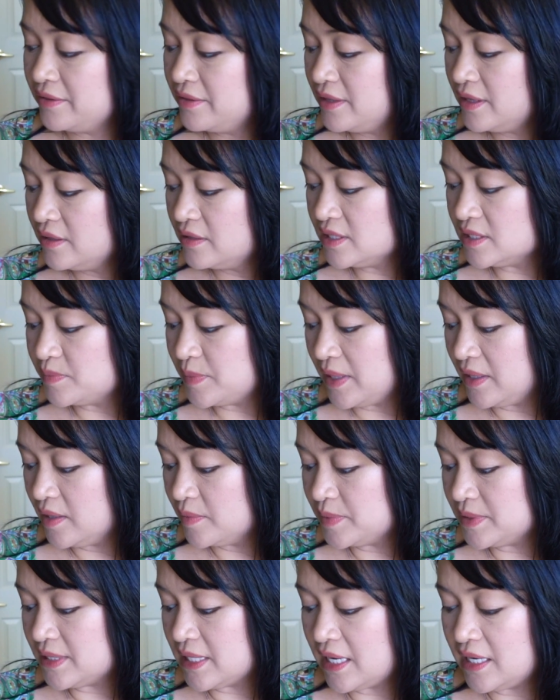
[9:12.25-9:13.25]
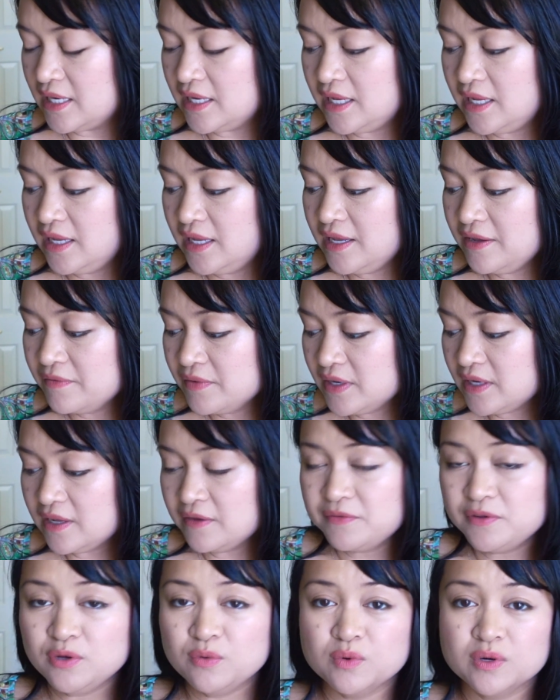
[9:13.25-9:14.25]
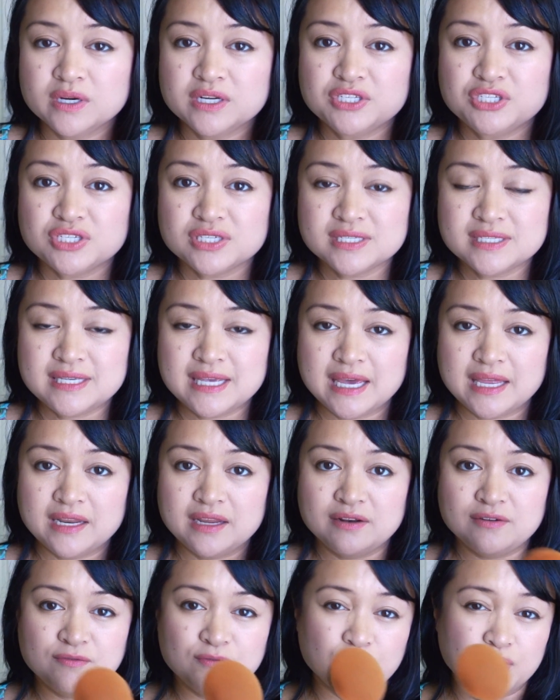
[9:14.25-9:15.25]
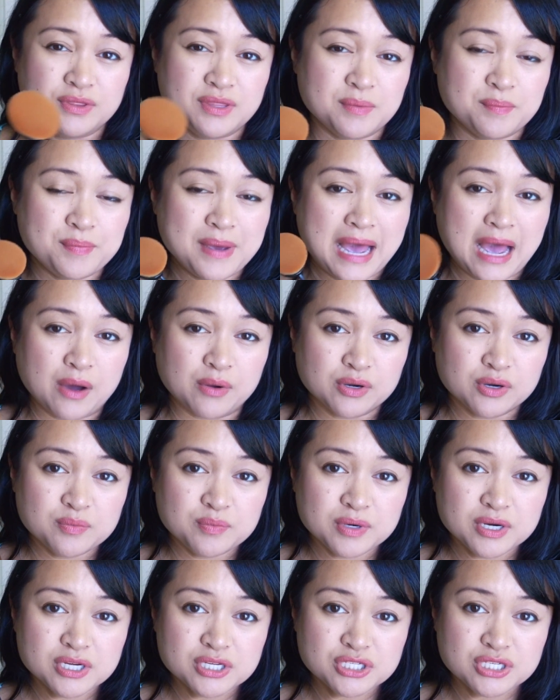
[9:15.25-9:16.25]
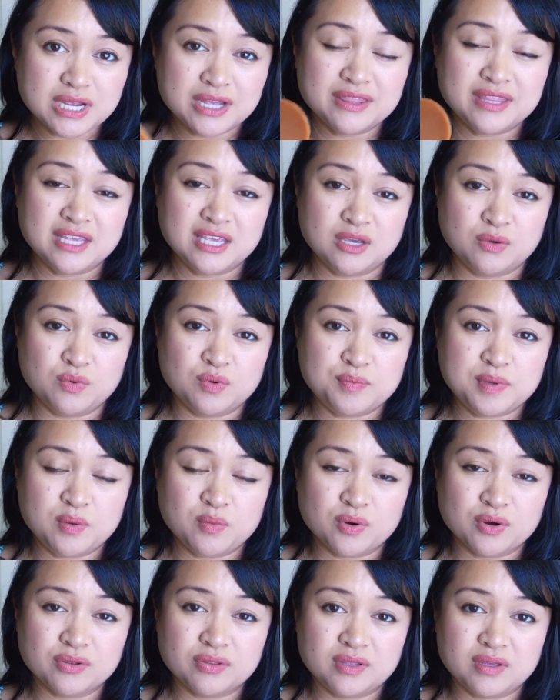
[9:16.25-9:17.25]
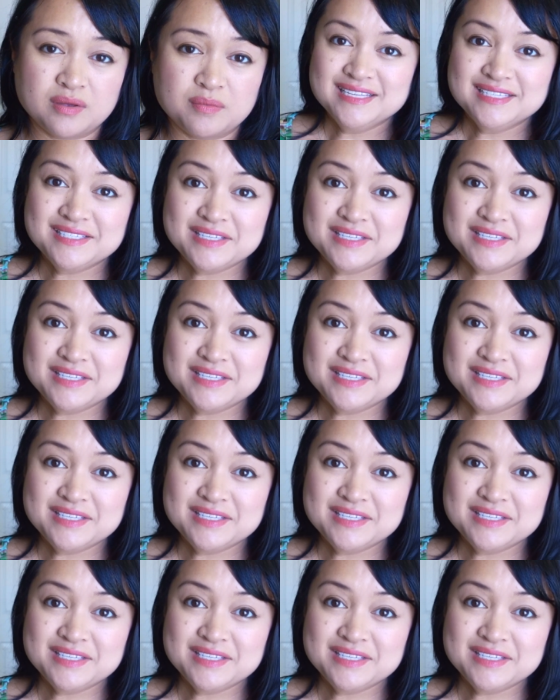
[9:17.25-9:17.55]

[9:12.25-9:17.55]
think this makeup set, even if you were to just get it for the powder brush, I think it would be worth it.